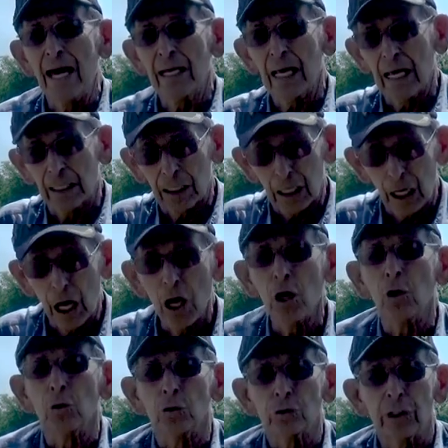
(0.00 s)
It had
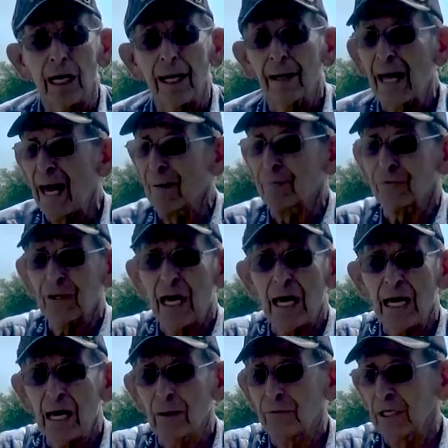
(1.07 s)
closed.
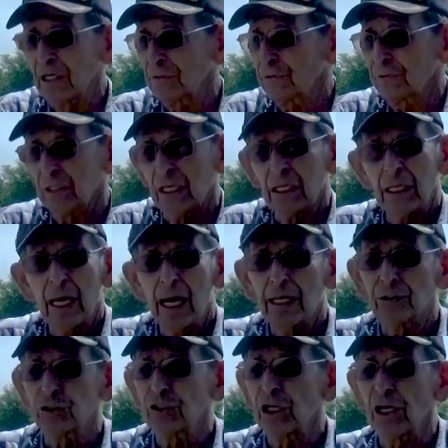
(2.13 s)
Everything. It
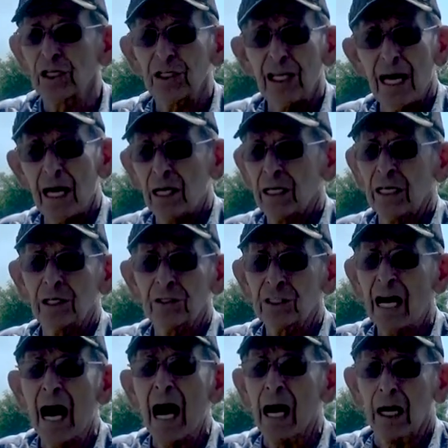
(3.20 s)
had shut down
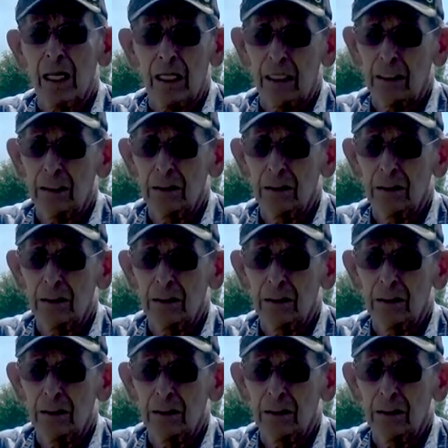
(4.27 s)
entirely.